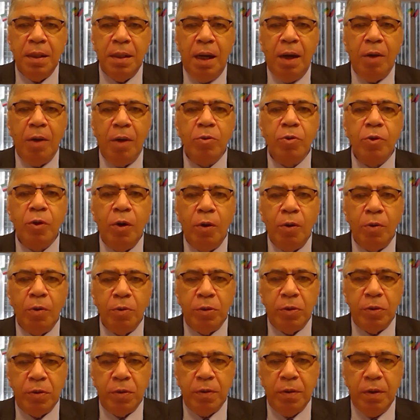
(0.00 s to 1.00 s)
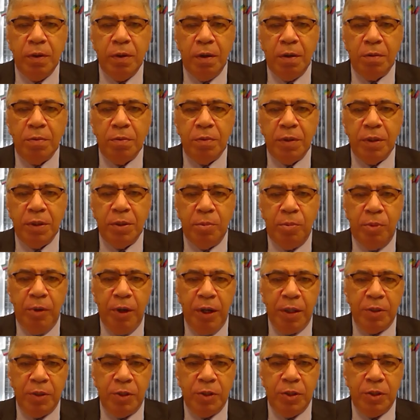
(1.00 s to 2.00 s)
outgrowth of the
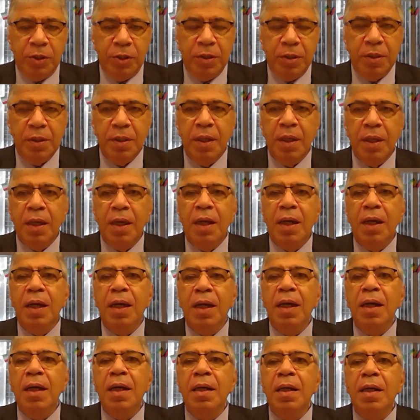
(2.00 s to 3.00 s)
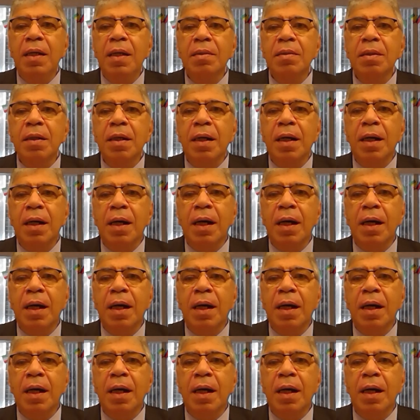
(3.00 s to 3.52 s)
BRICS, and